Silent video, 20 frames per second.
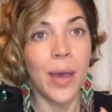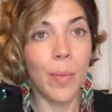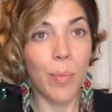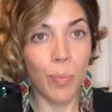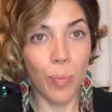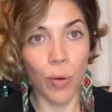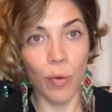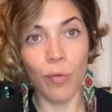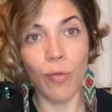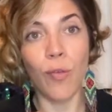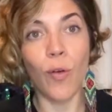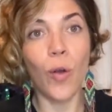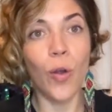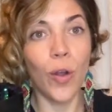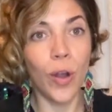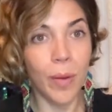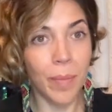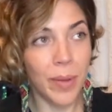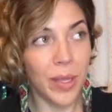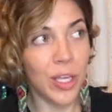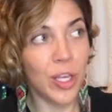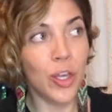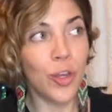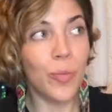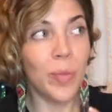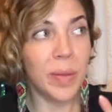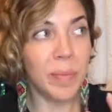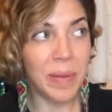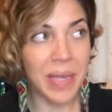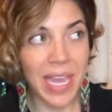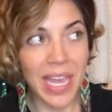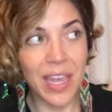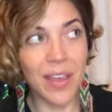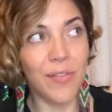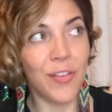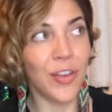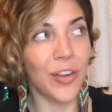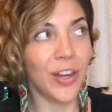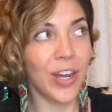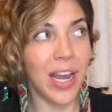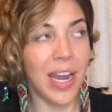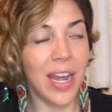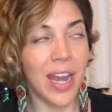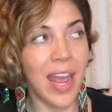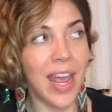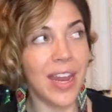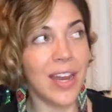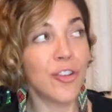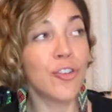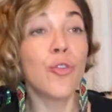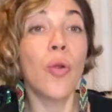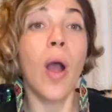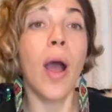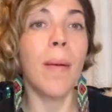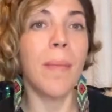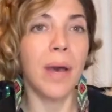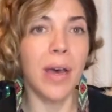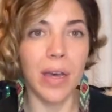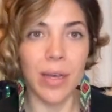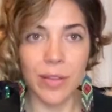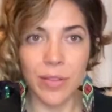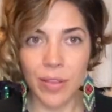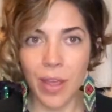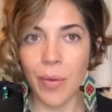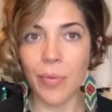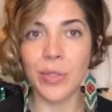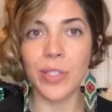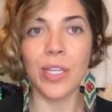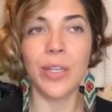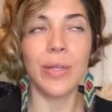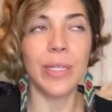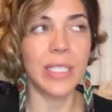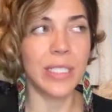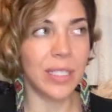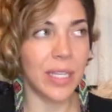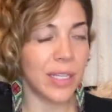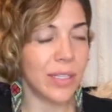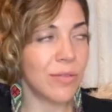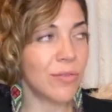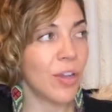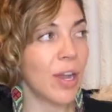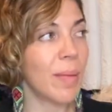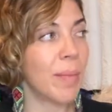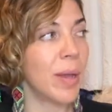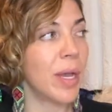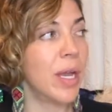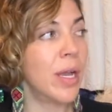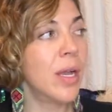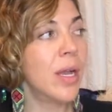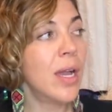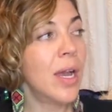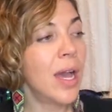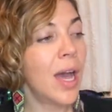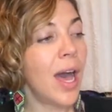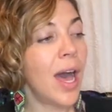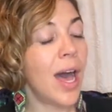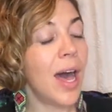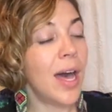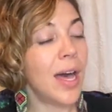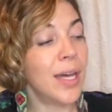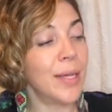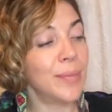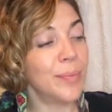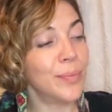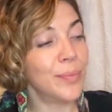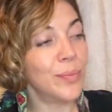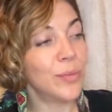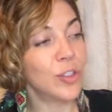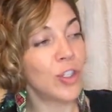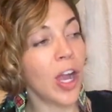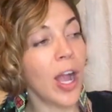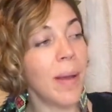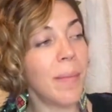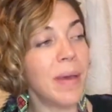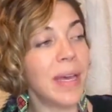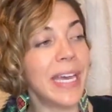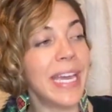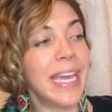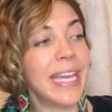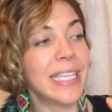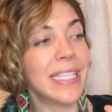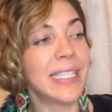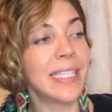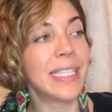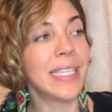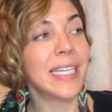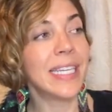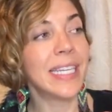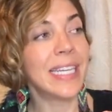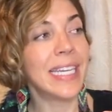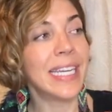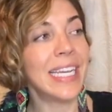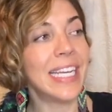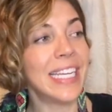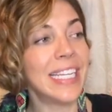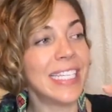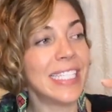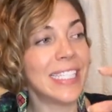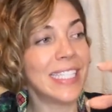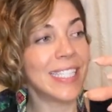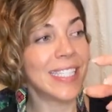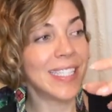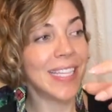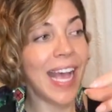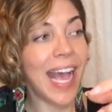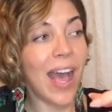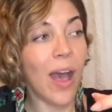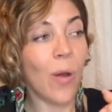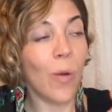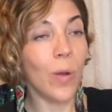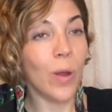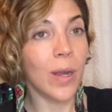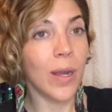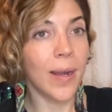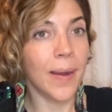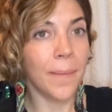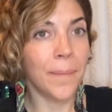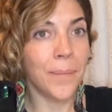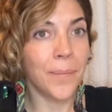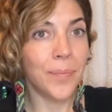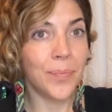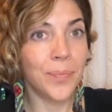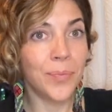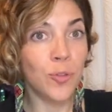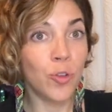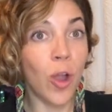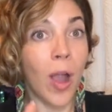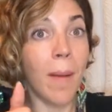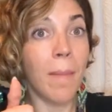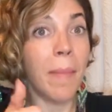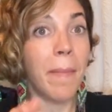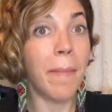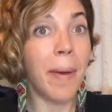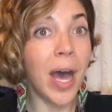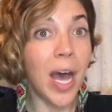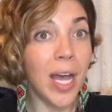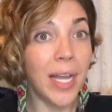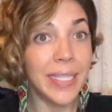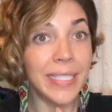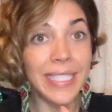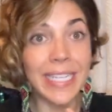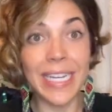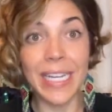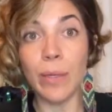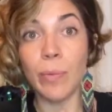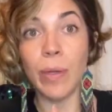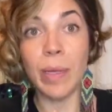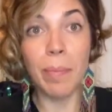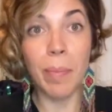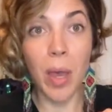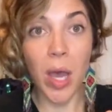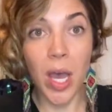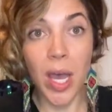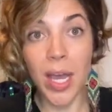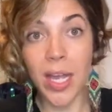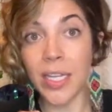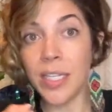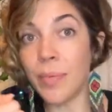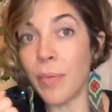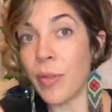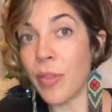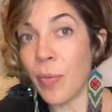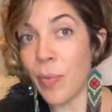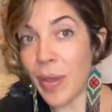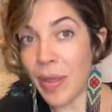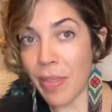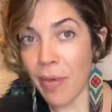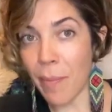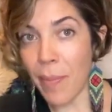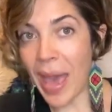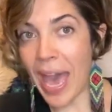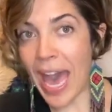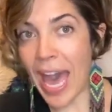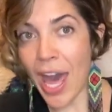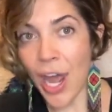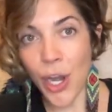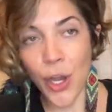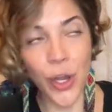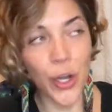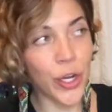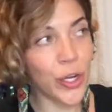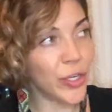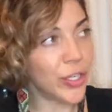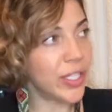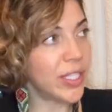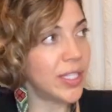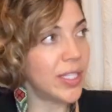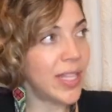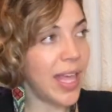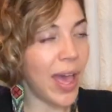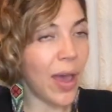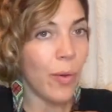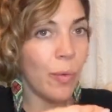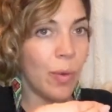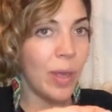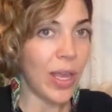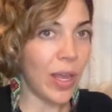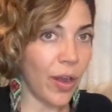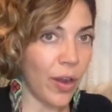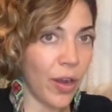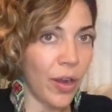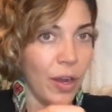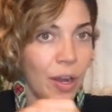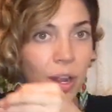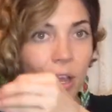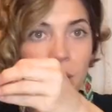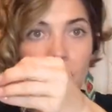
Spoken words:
perform human behavior and trauma. I was going to say trauma. Trauma is our trauma bonding. We bond with the patterns that we are